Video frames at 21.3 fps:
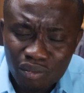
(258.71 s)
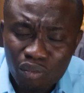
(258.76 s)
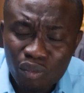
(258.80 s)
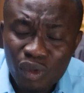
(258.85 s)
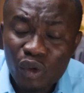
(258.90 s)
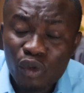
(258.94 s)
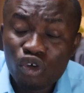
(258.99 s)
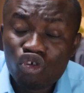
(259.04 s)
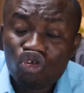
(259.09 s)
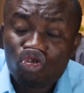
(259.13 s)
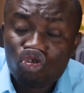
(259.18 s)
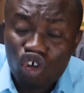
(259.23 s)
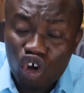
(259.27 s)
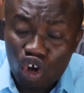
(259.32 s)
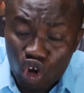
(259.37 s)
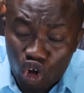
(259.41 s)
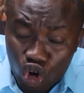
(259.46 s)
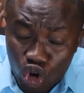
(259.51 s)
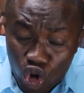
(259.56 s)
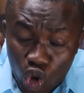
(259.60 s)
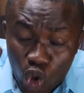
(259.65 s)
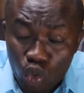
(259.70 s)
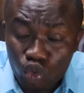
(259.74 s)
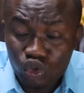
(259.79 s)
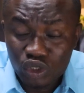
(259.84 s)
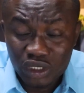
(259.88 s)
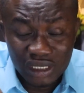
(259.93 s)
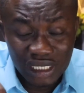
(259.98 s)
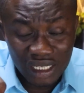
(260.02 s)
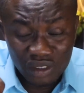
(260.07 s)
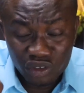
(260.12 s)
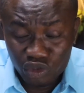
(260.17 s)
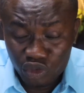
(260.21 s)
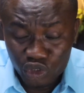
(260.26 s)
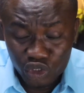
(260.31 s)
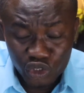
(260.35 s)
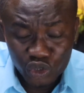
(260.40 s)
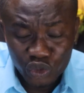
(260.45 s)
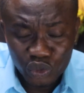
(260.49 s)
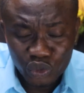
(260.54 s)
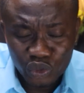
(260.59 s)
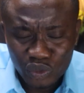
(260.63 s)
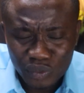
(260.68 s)
may we draw closer to
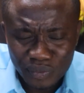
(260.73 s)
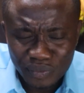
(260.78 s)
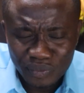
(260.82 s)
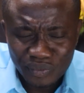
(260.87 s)
you.